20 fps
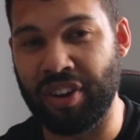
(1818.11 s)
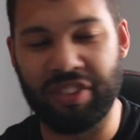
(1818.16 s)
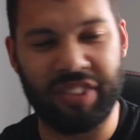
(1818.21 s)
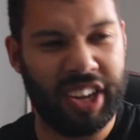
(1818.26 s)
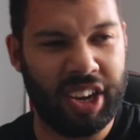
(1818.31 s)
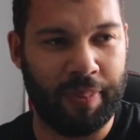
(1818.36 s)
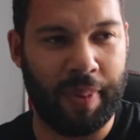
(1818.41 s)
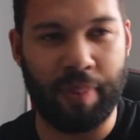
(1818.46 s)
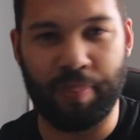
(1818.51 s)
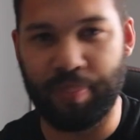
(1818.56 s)
It's
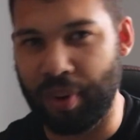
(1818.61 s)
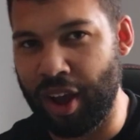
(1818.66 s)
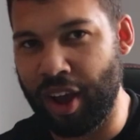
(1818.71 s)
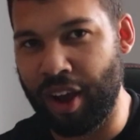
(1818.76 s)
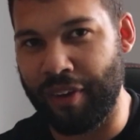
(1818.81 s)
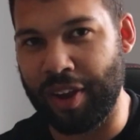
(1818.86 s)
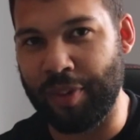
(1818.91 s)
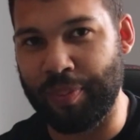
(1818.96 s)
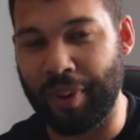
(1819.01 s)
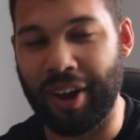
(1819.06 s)
a little bit
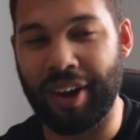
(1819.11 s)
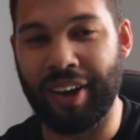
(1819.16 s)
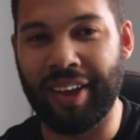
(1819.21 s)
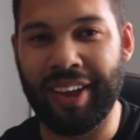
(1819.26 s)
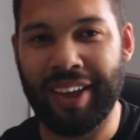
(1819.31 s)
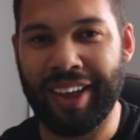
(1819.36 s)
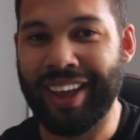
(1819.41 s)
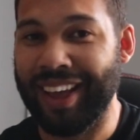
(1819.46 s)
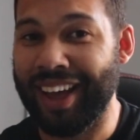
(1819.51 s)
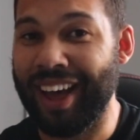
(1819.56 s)
blurry, but
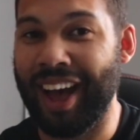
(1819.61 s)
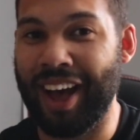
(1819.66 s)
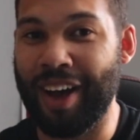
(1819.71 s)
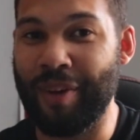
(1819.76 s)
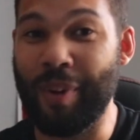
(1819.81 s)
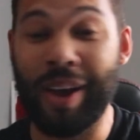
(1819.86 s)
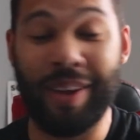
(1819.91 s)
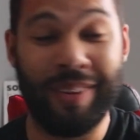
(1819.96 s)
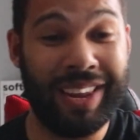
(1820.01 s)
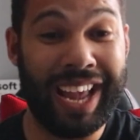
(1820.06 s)

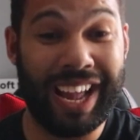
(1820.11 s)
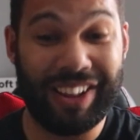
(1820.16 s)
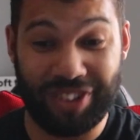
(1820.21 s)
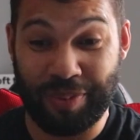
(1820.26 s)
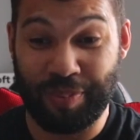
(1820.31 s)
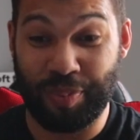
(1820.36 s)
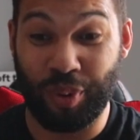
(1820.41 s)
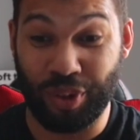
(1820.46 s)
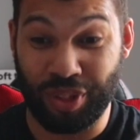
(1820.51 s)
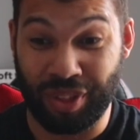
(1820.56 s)
um, and he
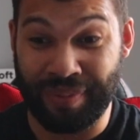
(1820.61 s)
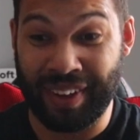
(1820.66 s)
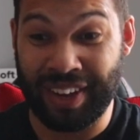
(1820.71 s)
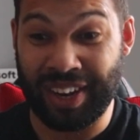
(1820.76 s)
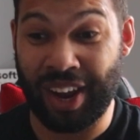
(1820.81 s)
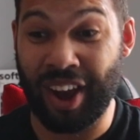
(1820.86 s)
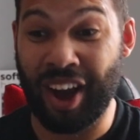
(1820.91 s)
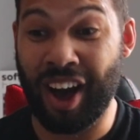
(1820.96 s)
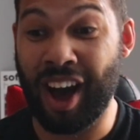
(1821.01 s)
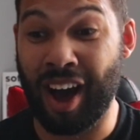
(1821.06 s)
actually brought the
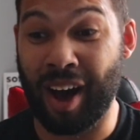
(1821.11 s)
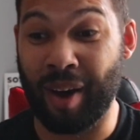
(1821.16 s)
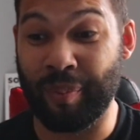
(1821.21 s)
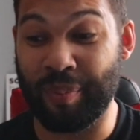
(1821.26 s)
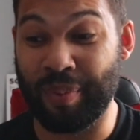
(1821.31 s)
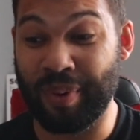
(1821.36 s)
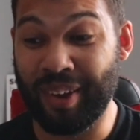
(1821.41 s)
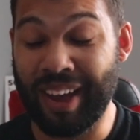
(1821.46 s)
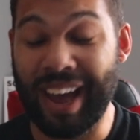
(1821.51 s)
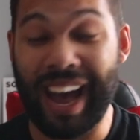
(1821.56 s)
video
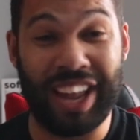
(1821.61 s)
up,